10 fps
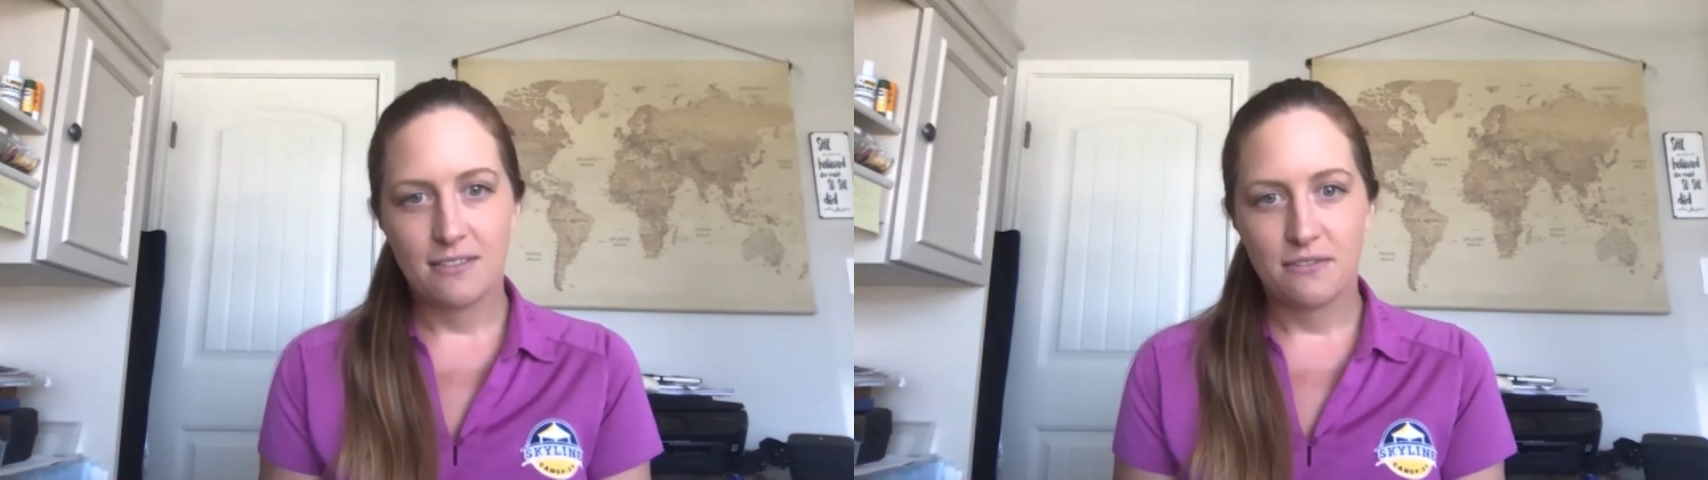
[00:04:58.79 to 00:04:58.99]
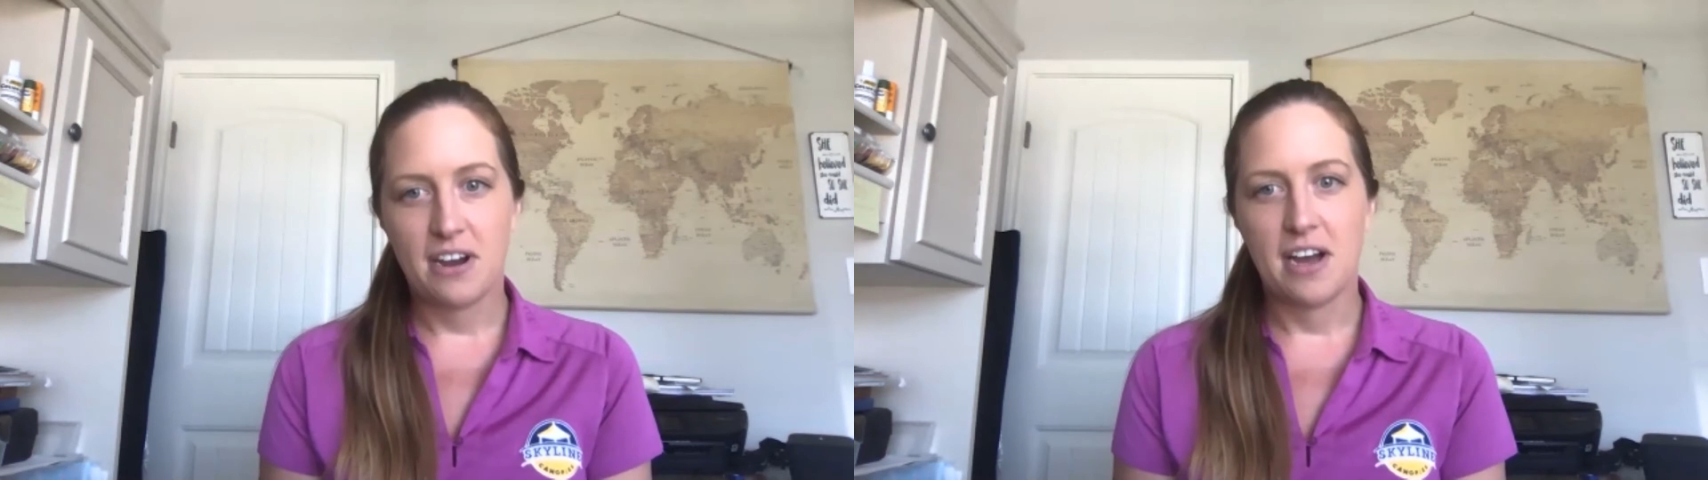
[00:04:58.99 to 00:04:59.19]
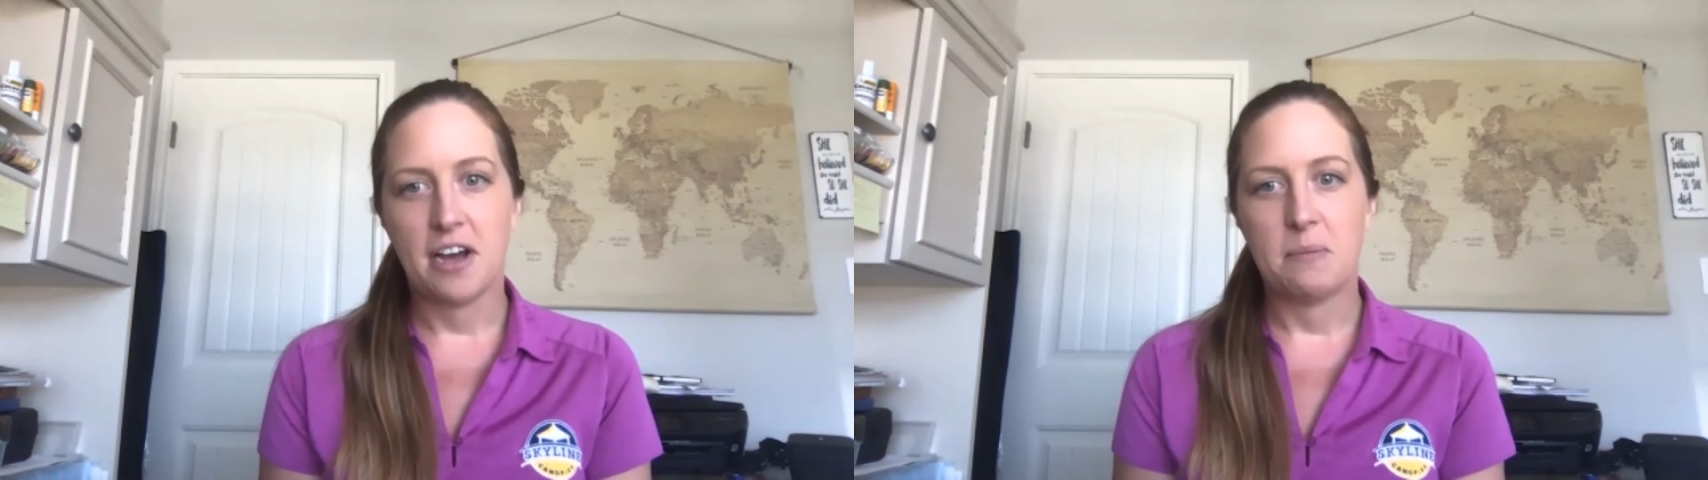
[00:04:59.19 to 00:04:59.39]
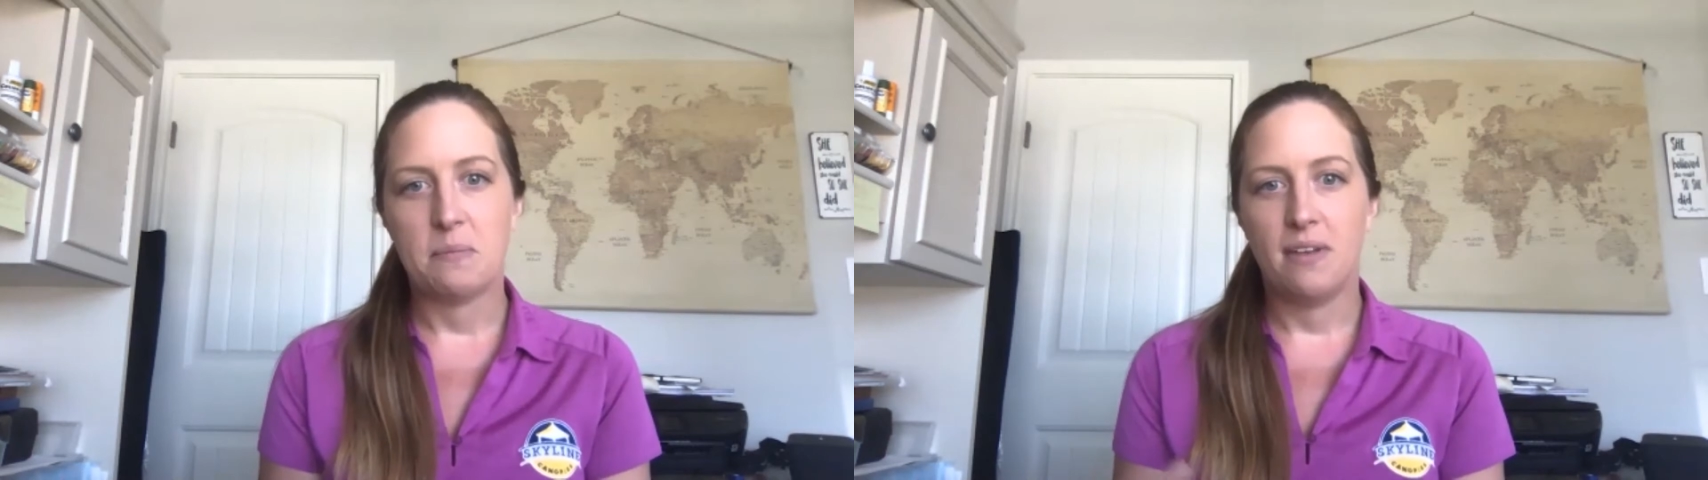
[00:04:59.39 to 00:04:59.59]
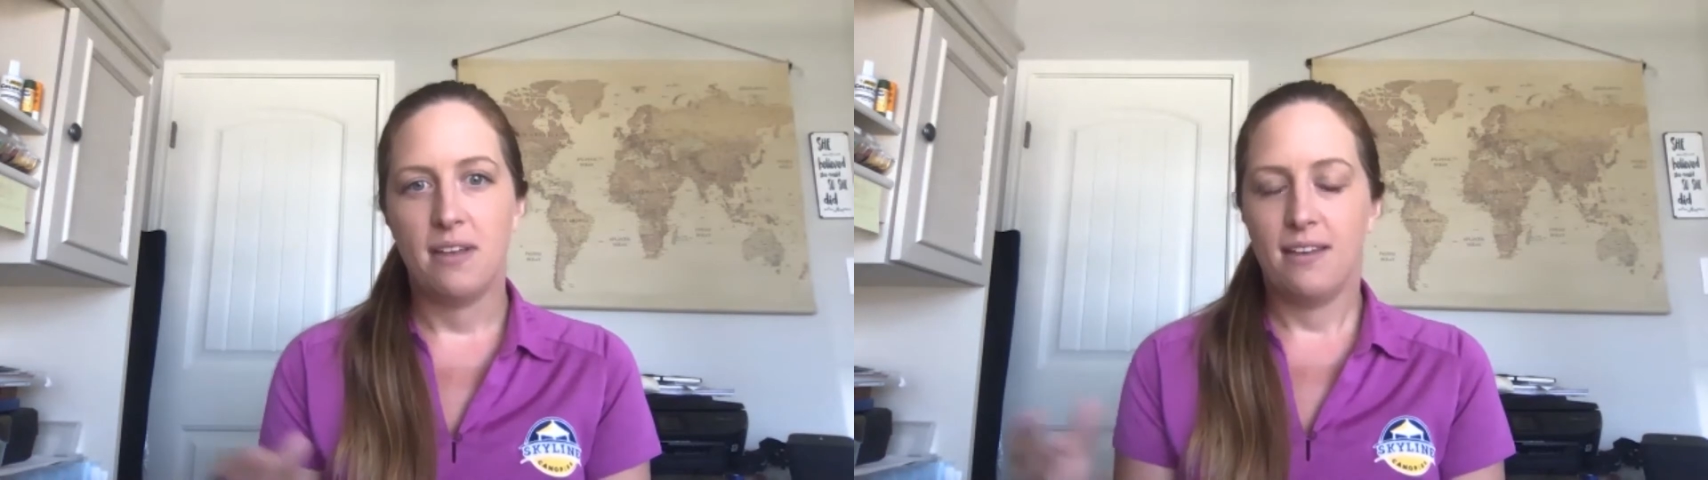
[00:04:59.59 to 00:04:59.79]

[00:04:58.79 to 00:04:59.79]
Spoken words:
from